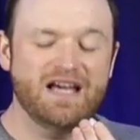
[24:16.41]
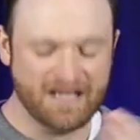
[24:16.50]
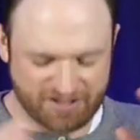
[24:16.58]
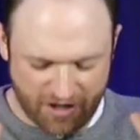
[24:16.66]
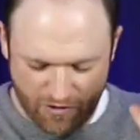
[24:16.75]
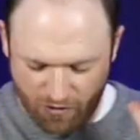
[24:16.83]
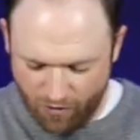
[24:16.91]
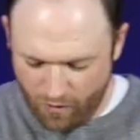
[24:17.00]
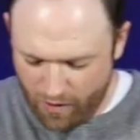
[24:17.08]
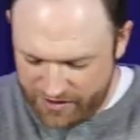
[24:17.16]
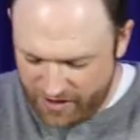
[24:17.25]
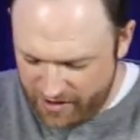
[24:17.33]
And so
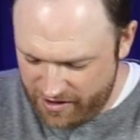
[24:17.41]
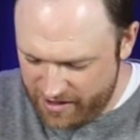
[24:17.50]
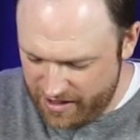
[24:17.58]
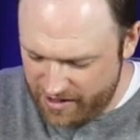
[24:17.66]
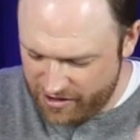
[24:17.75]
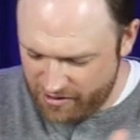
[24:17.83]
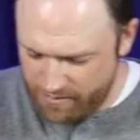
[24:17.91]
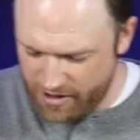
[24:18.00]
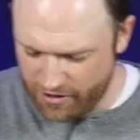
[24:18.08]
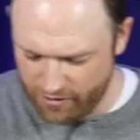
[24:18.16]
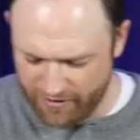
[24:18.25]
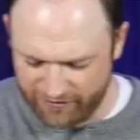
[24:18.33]
what the
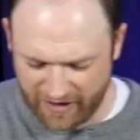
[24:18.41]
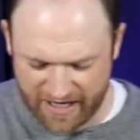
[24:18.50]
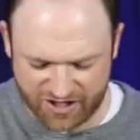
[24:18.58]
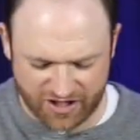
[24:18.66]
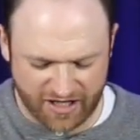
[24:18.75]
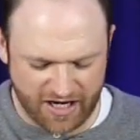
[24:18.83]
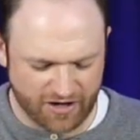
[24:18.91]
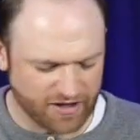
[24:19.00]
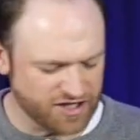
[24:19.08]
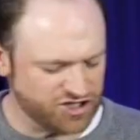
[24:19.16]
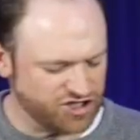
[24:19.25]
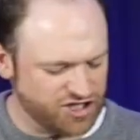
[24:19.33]
mirror reflection here
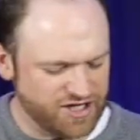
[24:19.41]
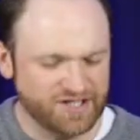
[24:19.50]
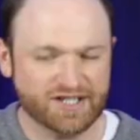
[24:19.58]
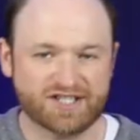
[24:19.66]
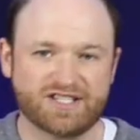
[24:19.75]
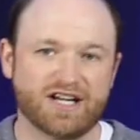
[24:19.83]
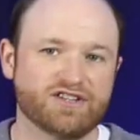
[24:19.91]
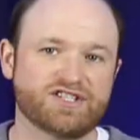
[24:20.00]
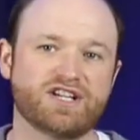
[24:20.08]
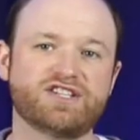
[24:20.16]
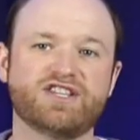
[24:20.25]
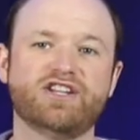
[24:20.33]
is, Jesus tells
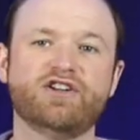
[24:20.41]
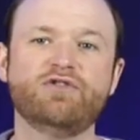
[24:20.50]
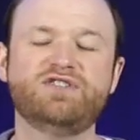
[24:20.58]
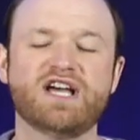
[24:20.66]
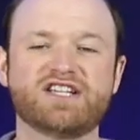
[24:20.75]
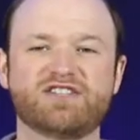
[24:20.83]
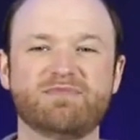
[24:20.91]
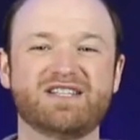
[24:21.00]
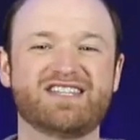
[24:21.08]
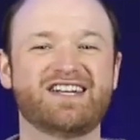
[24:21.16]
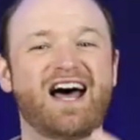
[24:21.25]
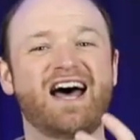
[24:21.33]
us in the New
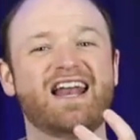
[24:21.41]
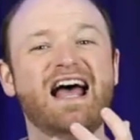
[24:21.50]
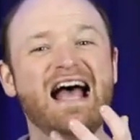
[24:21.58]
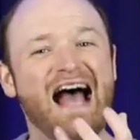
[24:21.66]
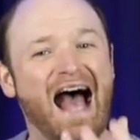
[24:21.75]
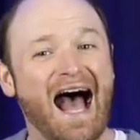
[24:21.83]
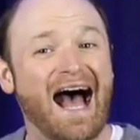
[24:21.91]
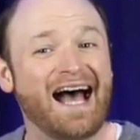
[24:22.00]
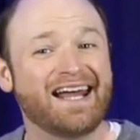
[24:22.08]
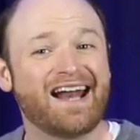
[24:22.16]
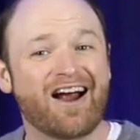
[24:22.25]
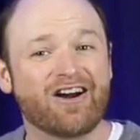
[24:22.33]
Testament to not
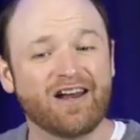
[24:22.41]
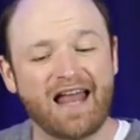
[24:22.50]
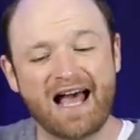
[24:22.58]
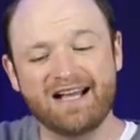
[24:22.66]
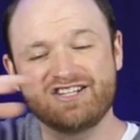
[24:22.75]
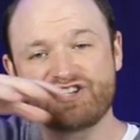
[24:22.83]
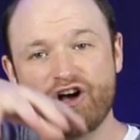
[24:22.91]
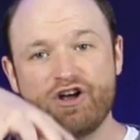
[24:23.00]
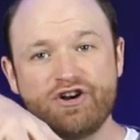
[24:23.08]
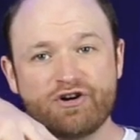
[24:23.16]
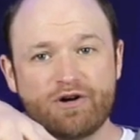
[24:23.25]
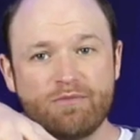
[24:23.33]
hide our lights
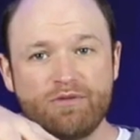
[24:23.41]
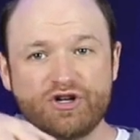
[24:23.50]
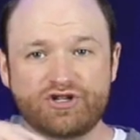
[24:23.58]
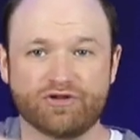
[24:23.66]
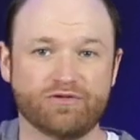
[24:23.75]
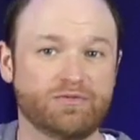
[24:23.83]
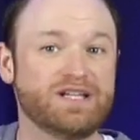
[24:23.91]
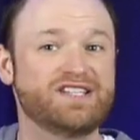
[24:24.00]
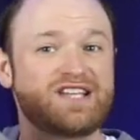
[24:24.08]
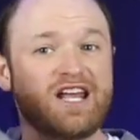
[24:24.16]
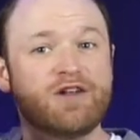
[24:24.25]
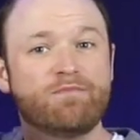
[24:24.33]
under a bushel, but
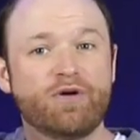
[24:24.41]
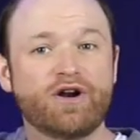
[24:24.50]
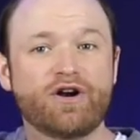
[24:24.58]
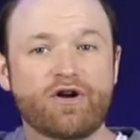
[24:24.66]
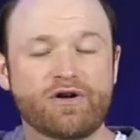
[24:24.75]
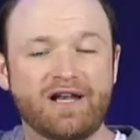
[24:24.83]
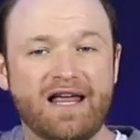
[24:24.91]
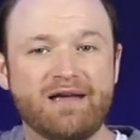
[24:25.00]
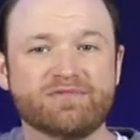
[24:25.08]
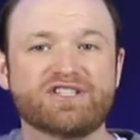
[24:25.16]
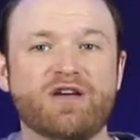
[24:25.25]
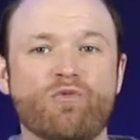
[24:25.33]
instead to put it on a
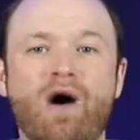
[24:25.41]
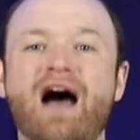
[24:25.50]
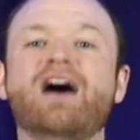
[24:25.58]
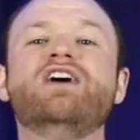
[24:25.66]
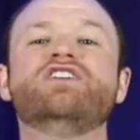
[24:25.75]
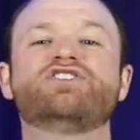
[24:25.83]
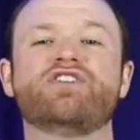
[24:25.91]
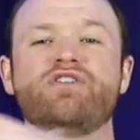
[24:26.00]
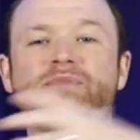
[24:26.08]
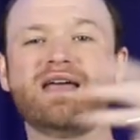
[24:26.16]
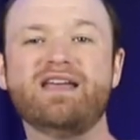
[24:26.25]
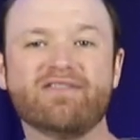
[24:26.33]
lampstand. Why? So that
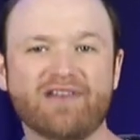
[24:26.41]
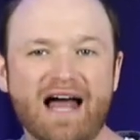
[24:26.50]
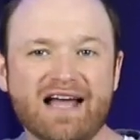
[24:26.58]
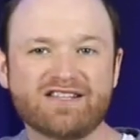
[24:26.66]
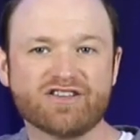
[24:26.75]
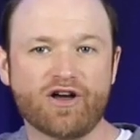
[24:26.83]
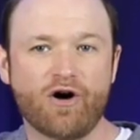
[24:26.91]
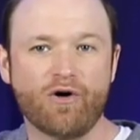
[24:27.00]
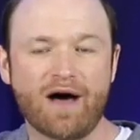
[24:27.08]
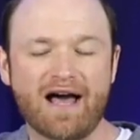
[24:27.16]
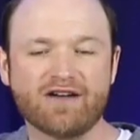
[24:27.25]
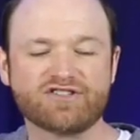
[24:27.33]
it may give light to the
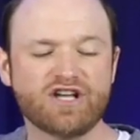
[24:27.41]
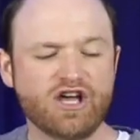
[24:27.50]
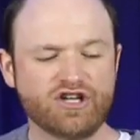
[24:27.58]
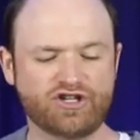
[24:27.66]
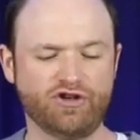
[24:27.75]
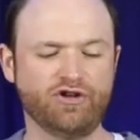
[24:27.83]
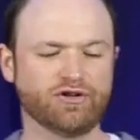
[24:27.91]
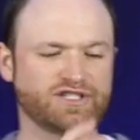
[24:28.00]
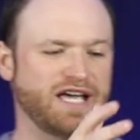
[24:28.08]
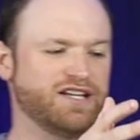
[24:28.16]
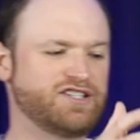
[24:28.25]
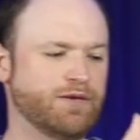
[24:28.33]
whole house. So you don't
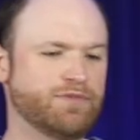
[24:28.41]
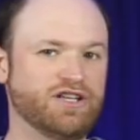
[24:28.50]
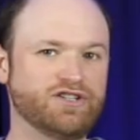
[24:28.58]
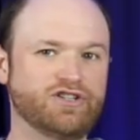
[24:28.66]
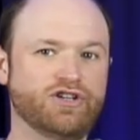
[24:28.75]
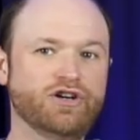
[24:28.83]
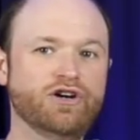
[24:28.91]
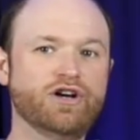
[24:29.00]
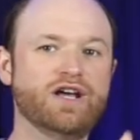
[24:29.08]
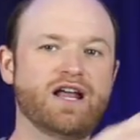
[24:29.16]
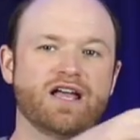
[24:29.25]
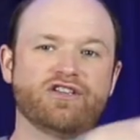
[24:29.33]
take something
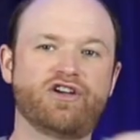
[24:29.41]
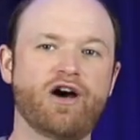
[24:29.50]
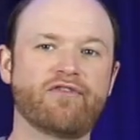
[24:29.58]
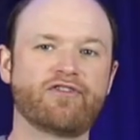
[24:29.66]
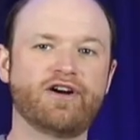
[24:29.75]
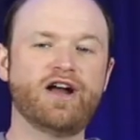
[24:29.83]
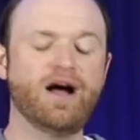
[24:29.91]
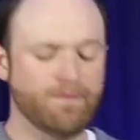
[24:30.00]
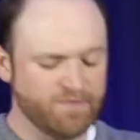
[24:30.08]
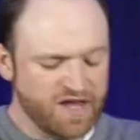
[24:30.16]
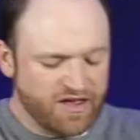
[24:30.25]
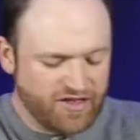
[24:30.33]
good and cover it
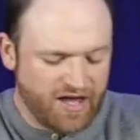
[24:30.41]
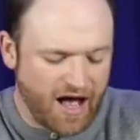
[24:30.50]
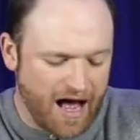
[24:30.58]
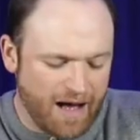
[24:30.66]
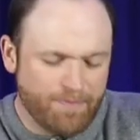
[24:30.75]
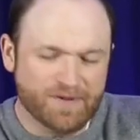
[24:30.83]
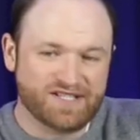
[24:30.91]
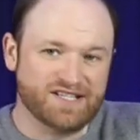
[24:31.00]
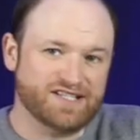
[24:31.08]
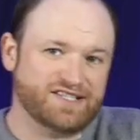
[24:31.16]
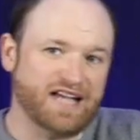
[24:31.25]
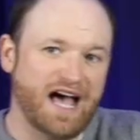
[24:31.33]
up. The
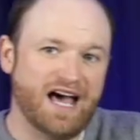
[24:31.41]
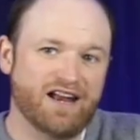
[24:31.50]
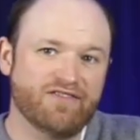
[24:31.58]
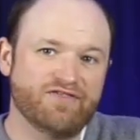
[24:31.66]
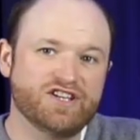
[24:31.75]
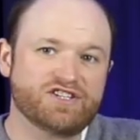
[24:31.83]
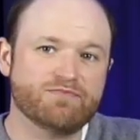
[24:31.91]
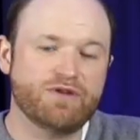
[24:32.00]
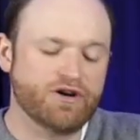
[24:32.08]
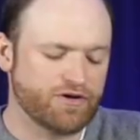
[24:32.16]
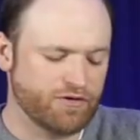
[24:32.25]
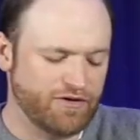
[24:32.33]
opposite side of this
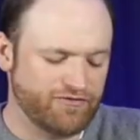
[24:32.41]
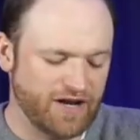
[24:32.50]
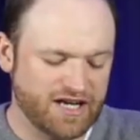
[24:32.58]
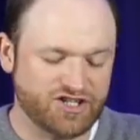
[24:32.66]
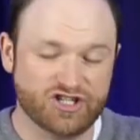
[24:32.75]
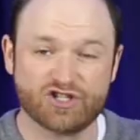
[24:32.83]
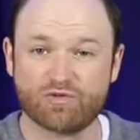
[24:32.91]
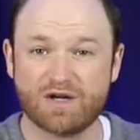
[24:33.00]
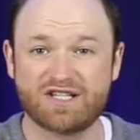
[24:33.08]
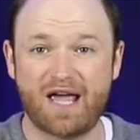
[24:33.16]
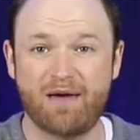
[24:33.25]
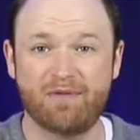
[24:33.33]
mirror reflection is
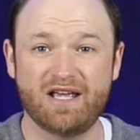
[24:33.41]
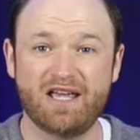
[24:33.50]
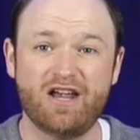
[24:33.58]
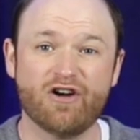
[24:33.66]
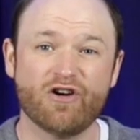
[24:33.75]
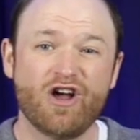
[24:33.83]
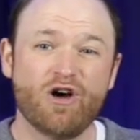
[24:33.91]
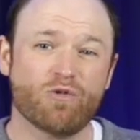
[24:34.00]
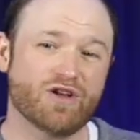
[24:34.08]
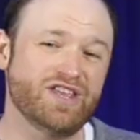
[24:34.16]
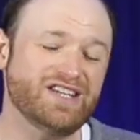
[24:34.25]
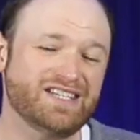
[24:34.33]
what's happening here,
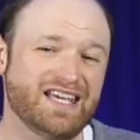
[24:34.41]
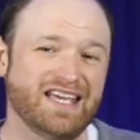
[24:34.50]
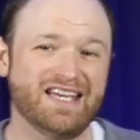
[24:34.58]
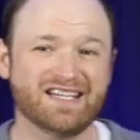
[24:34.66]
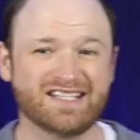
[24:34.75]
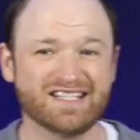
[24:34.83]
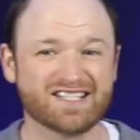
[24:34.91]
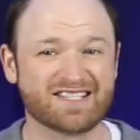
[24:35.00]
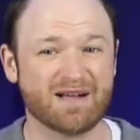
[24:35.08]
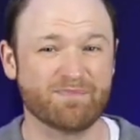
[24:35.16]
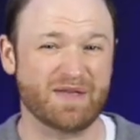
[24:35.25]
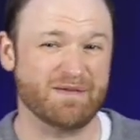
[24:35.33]
where this king is in
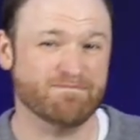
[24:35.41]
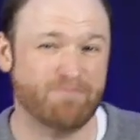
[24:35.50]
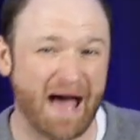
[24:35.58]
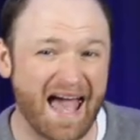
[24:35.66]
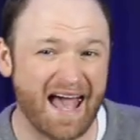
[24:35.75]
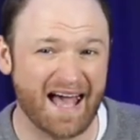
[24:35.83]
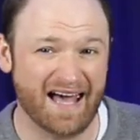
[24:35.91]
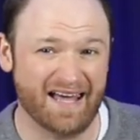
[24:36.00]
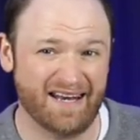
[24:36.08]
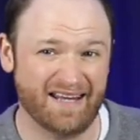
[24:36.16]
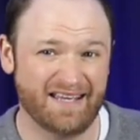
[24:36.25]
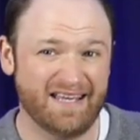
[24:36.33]
something
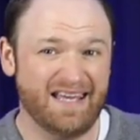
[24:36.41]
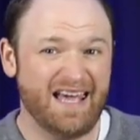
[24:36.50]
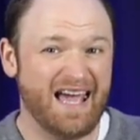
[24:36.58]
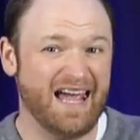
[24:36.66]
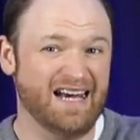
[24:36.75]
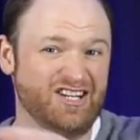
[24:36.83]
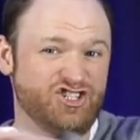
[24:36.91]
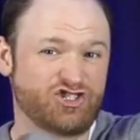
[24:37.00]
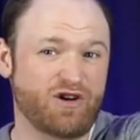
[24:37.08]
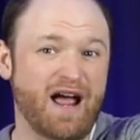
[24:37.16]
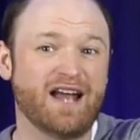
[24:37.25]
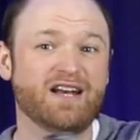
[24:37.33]
bad and he's
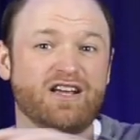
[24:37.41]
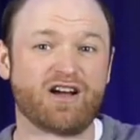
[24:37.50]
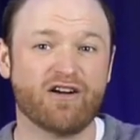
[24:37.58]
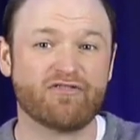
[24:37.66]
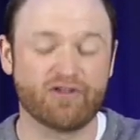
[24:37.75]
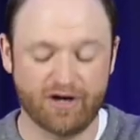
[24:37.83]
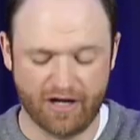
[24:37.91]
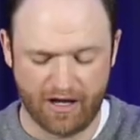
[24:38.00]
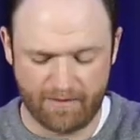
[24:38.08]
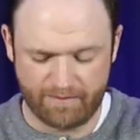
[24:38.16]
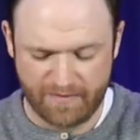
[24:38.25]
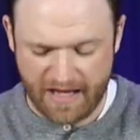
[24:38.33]
trying to cover it up.